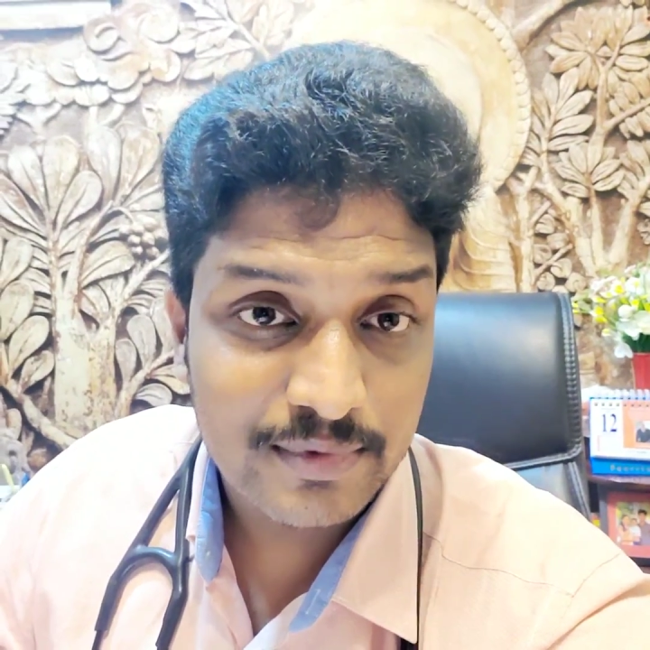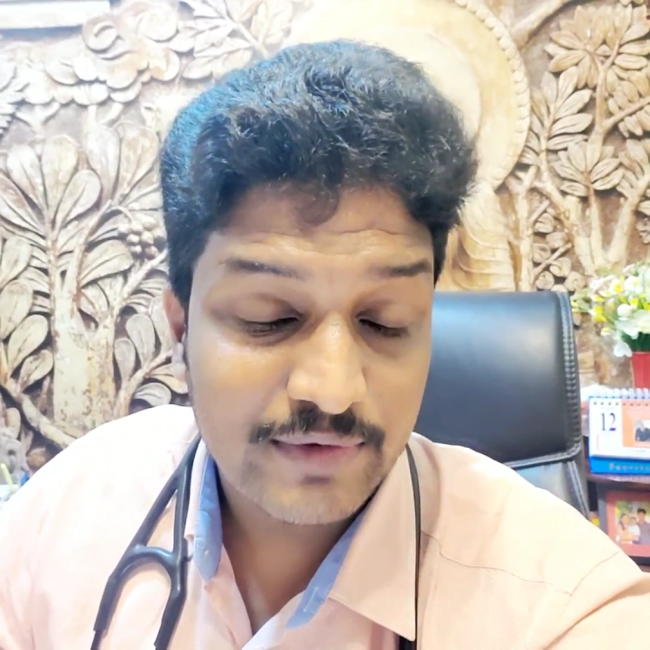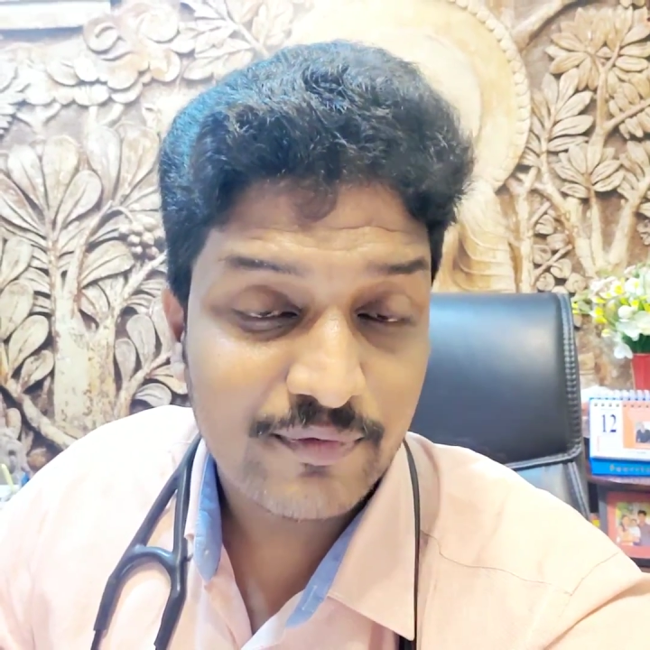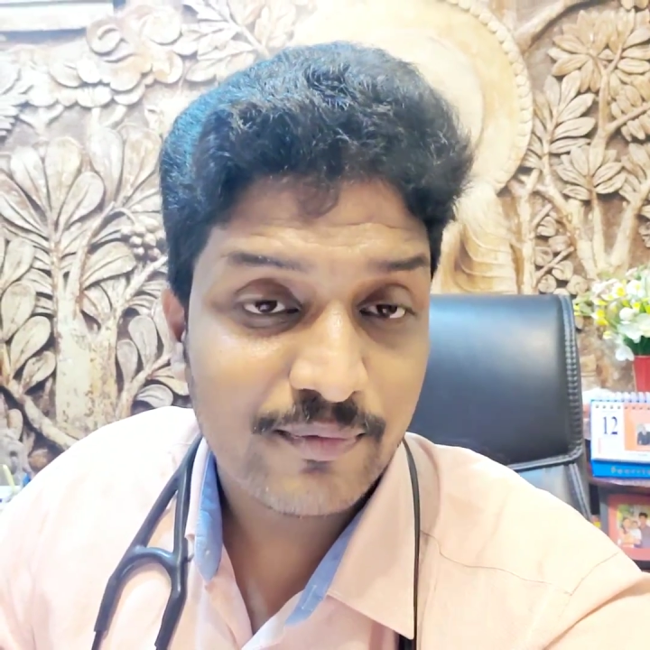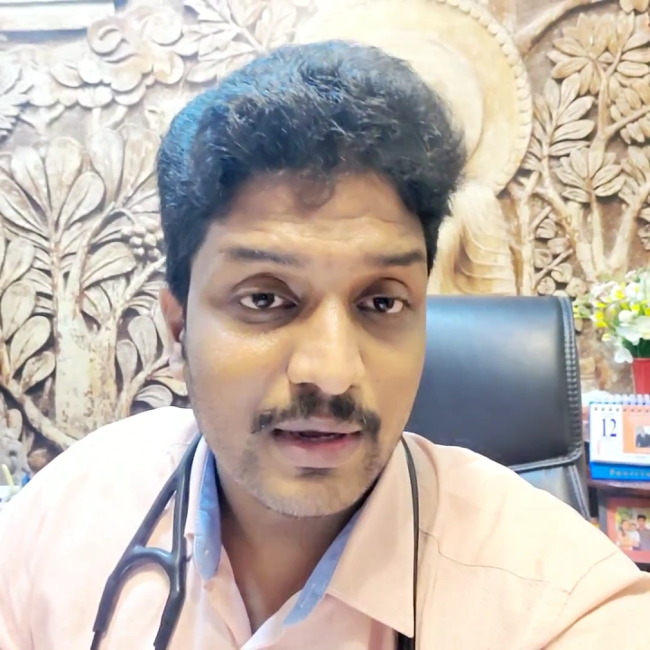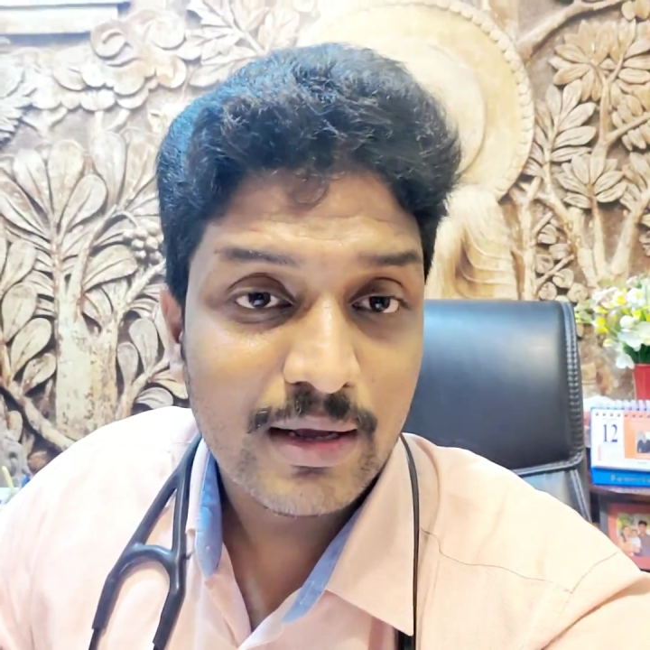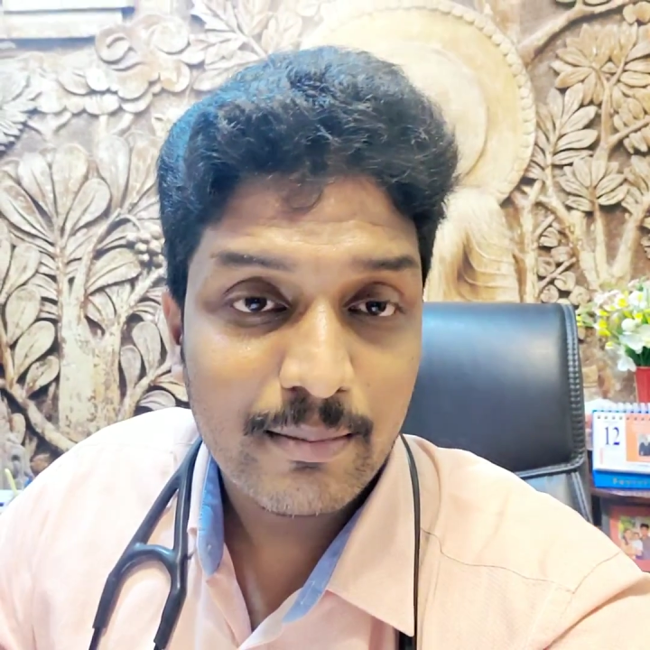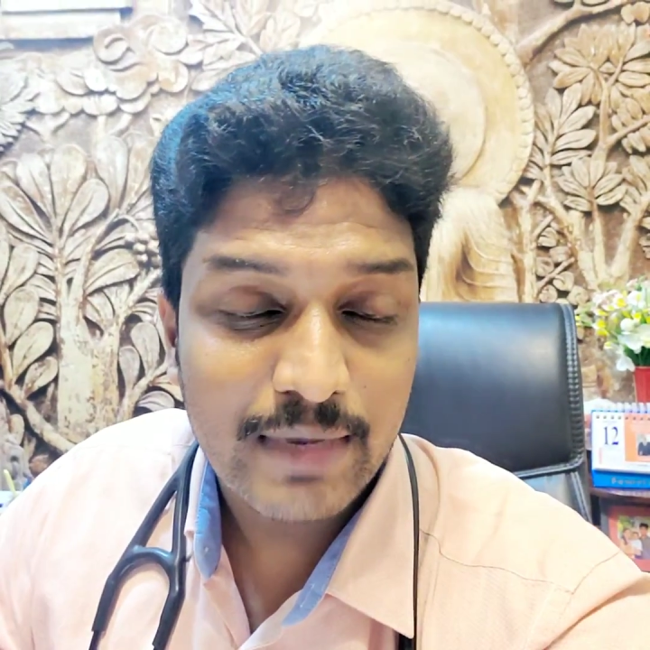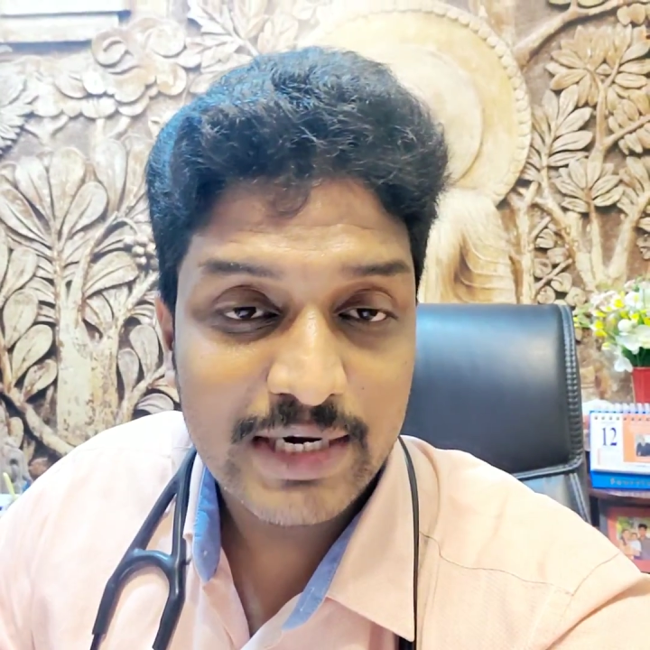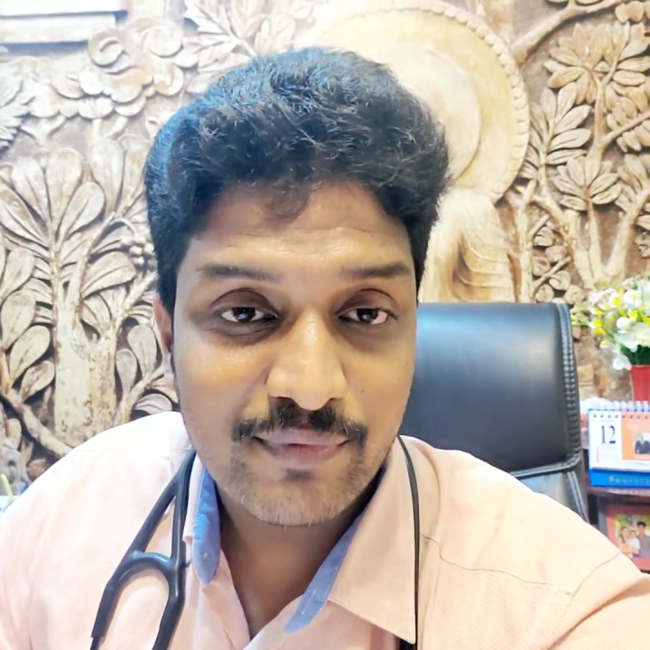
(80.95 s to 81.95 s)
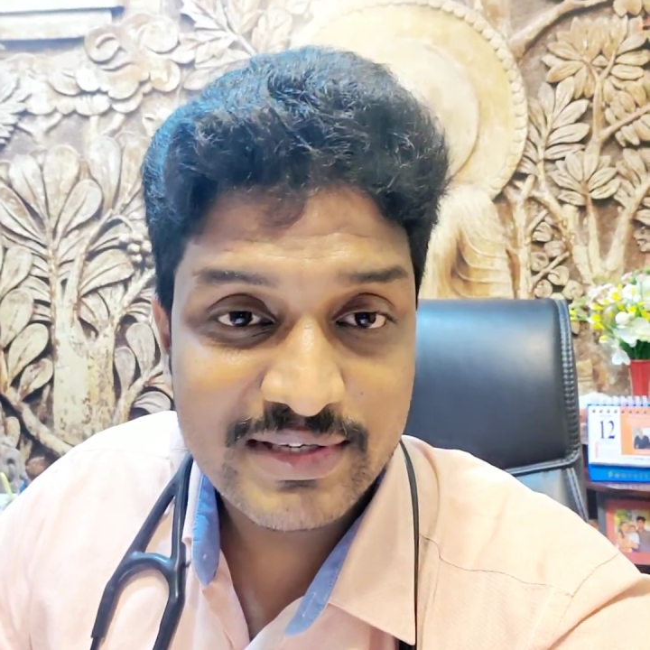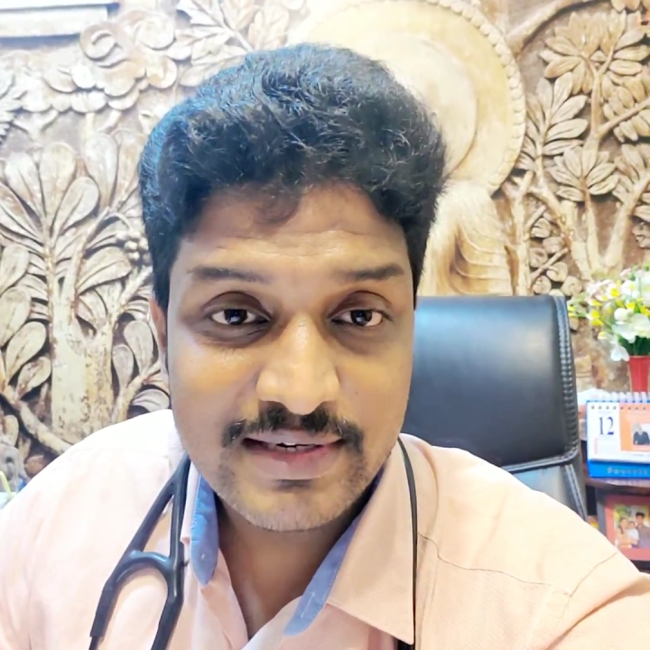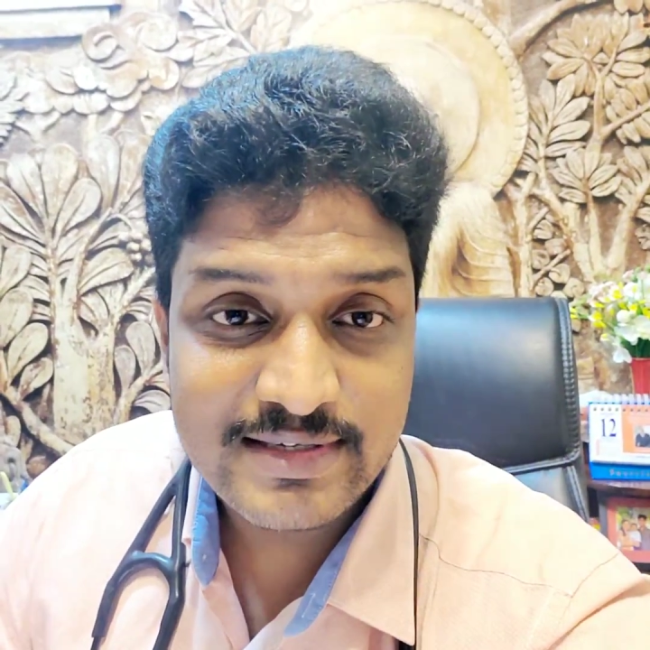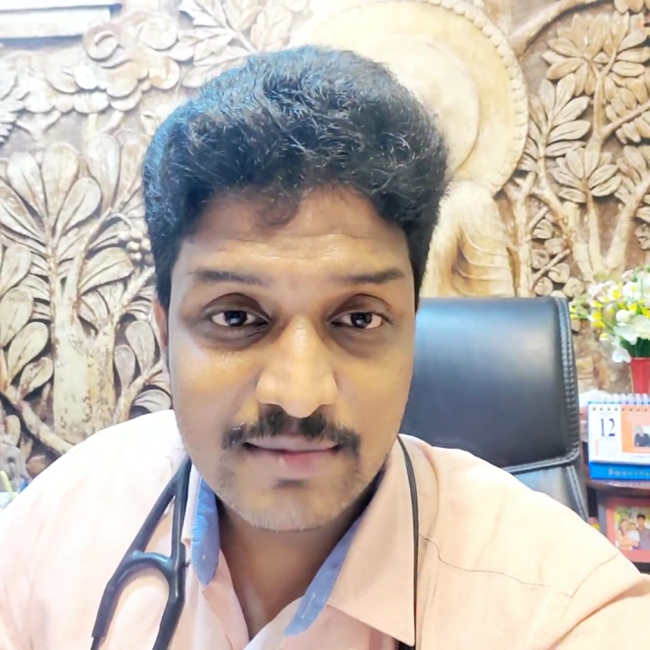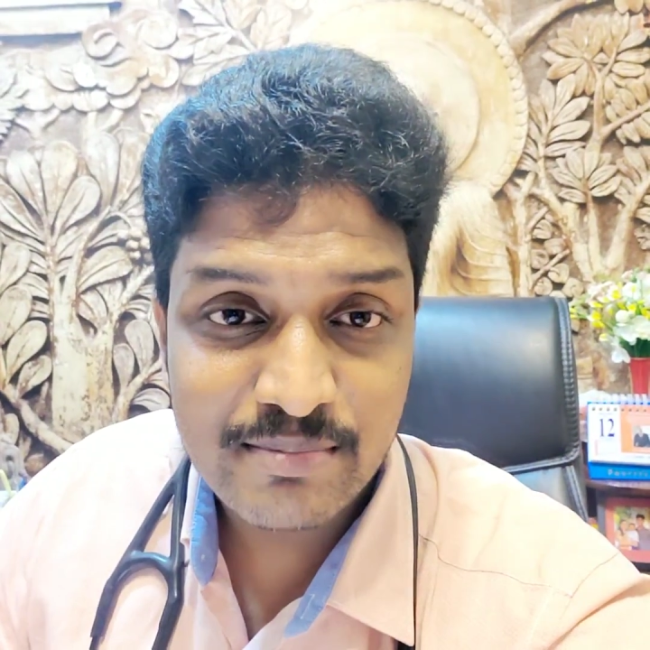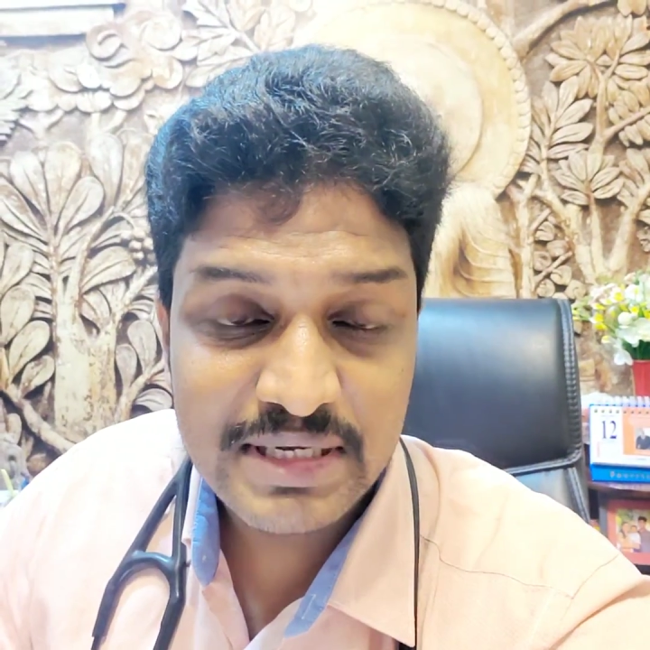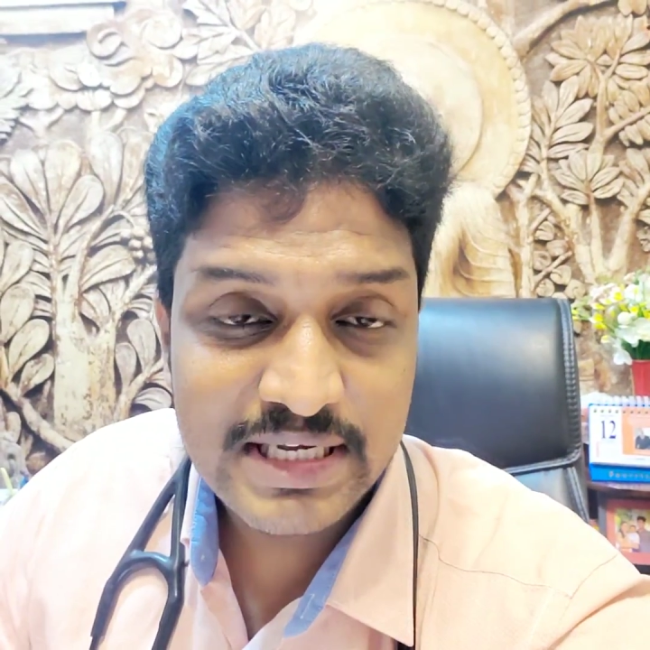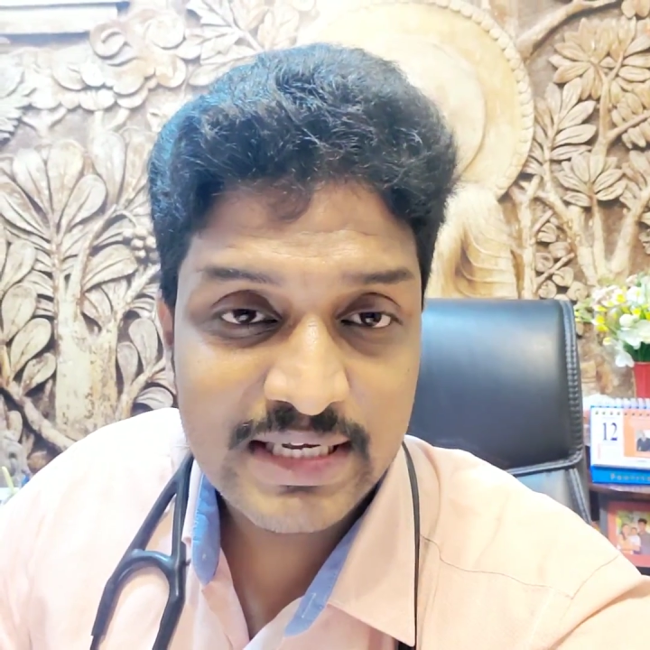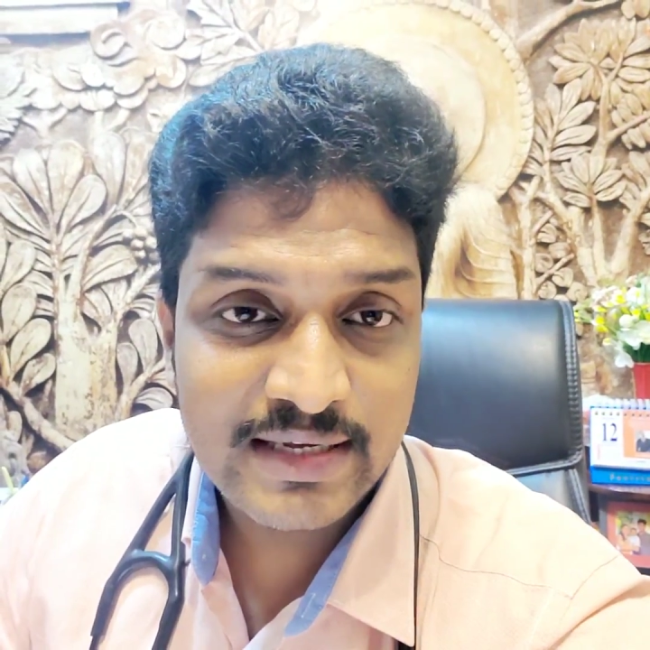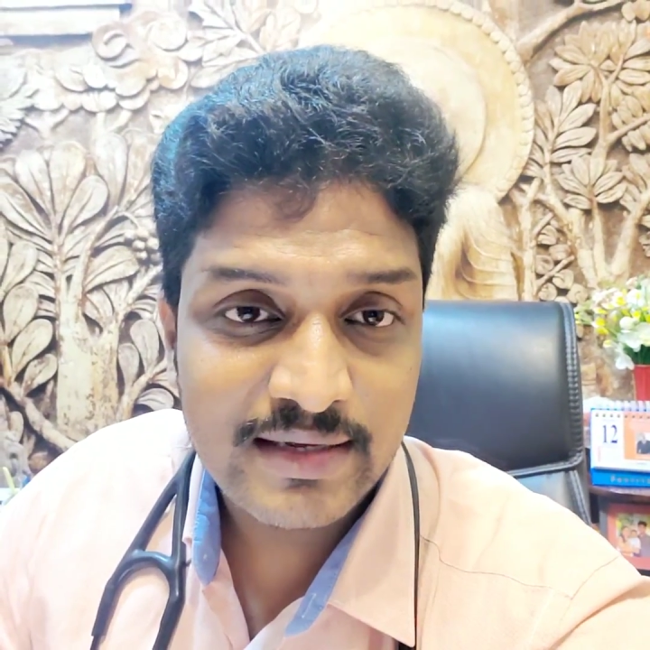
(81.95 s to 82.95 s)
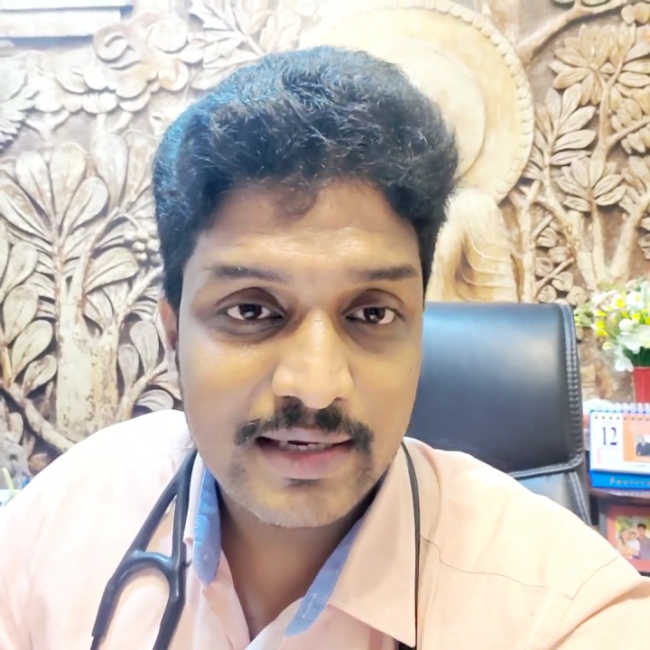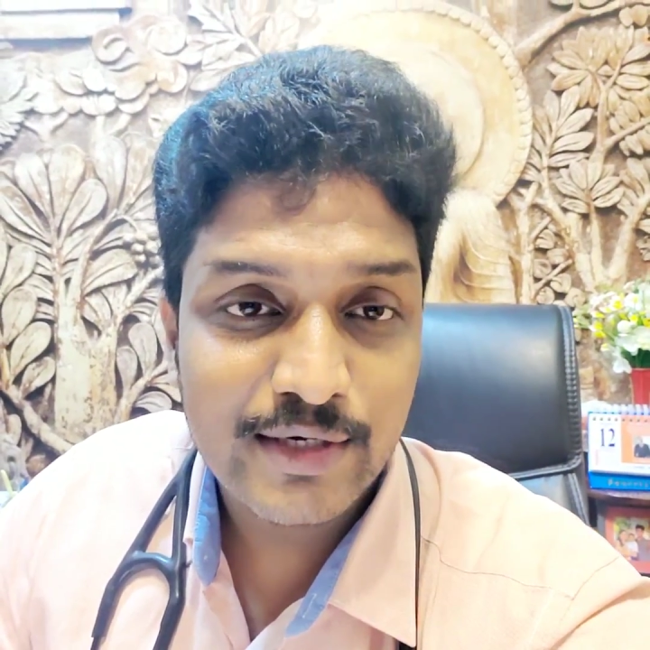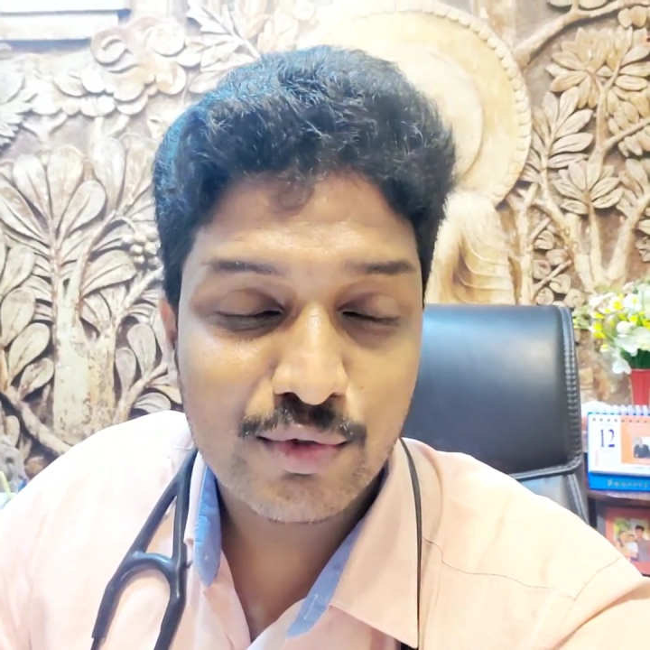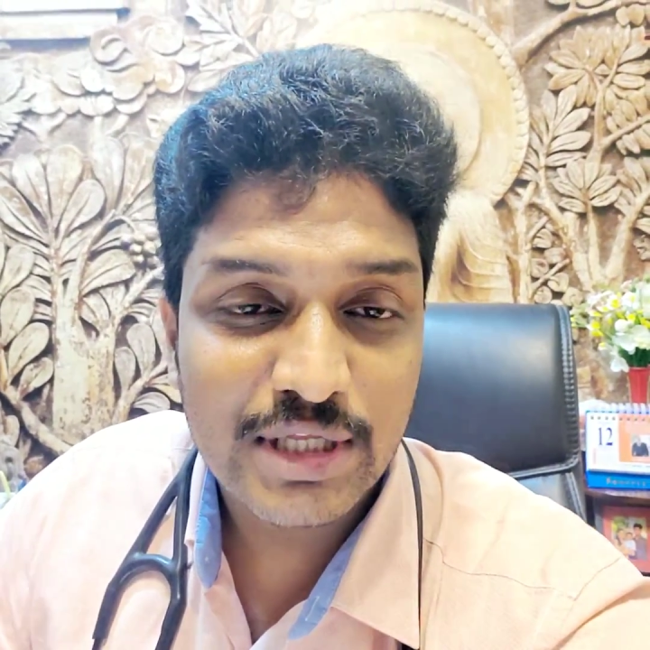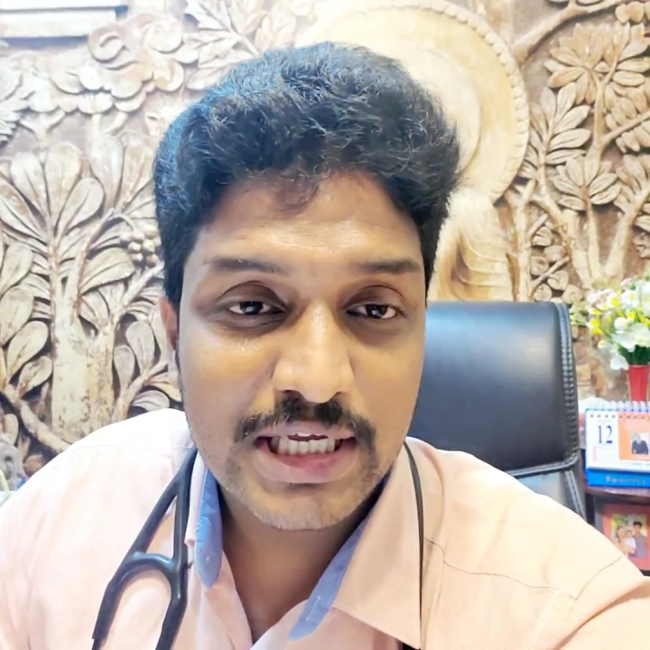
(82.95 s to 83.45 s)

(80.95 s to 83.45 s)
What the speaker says: The blood vessels are being into the